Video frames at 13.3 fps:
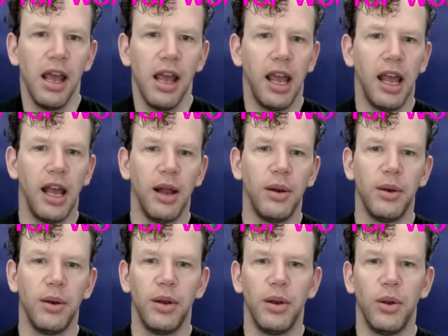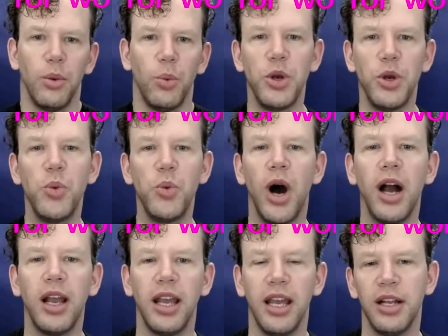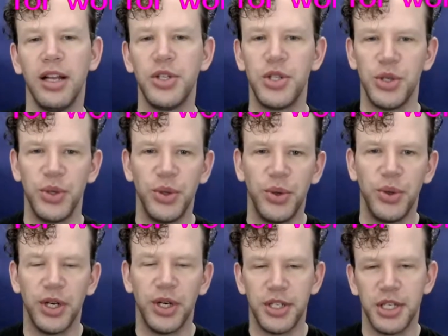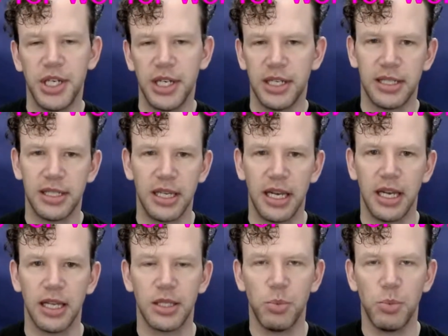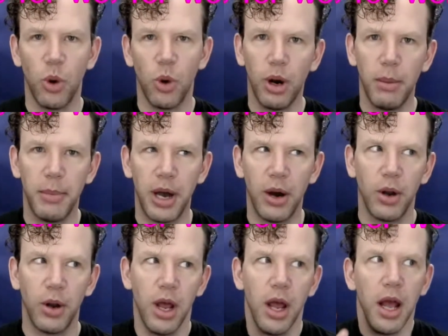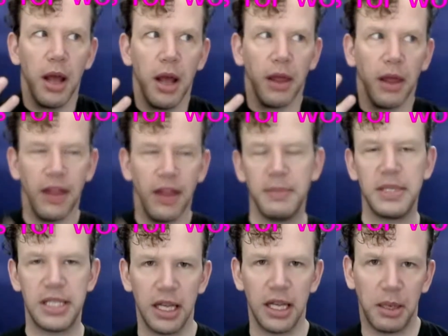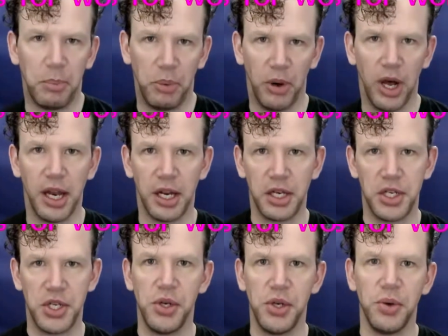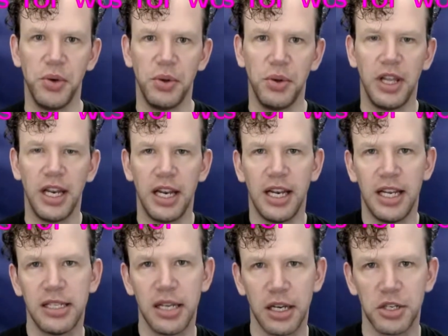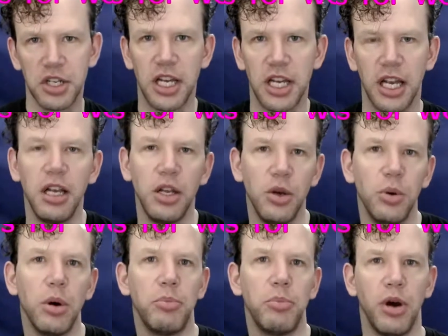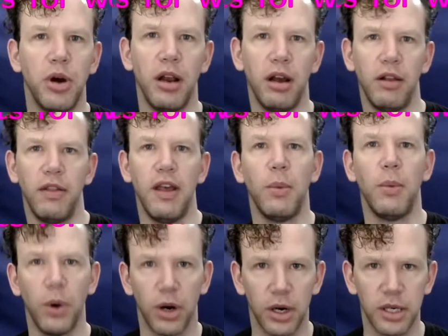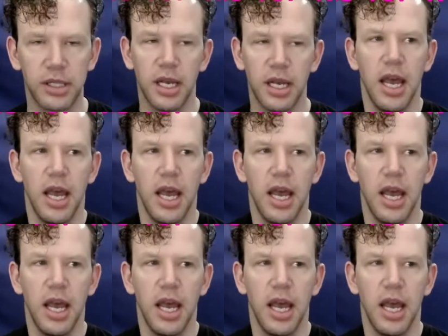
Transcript: And when you walk into a GNC, it's more about them selling a product to you than it is actually getting you a product that works.